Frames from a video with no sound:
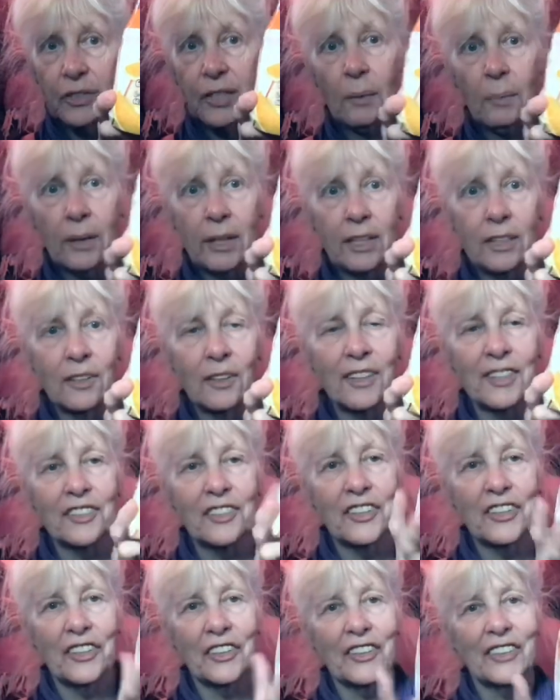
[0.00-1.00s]
I wanted
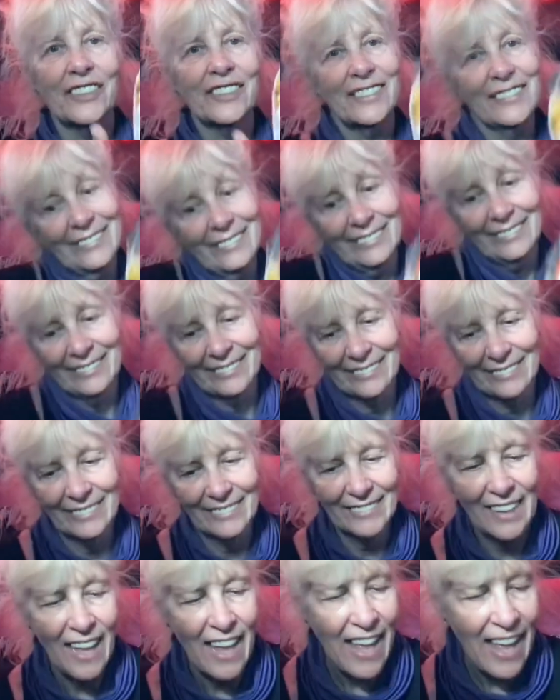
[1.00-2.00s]
orange juice.
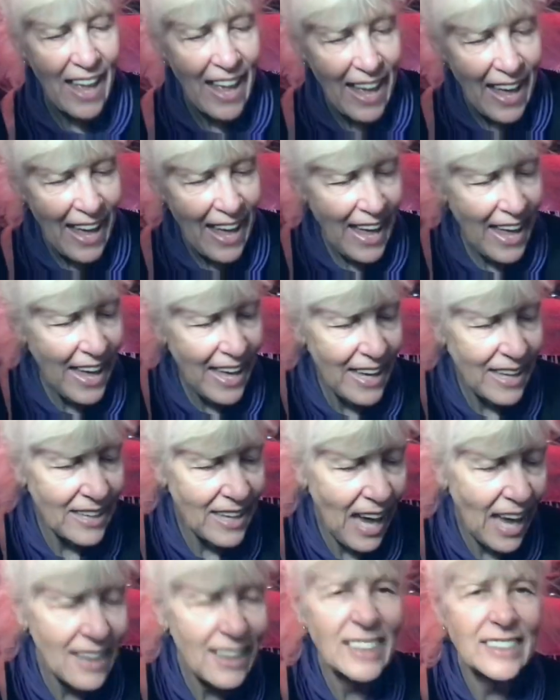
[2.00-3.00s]

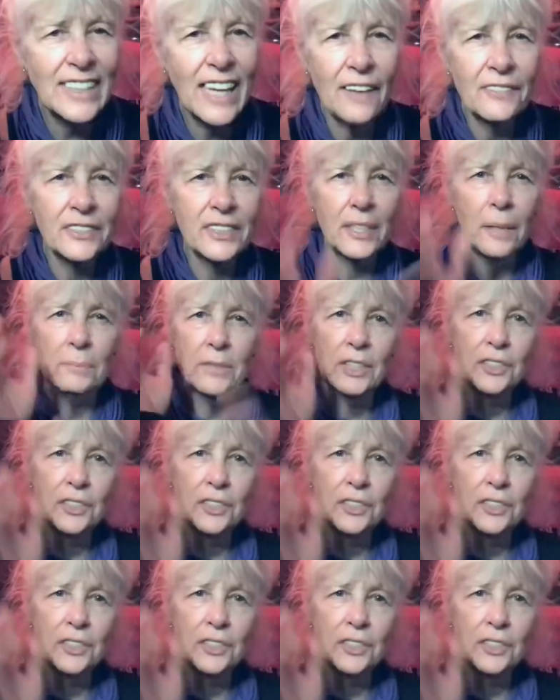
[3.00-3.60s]
And I like to have something to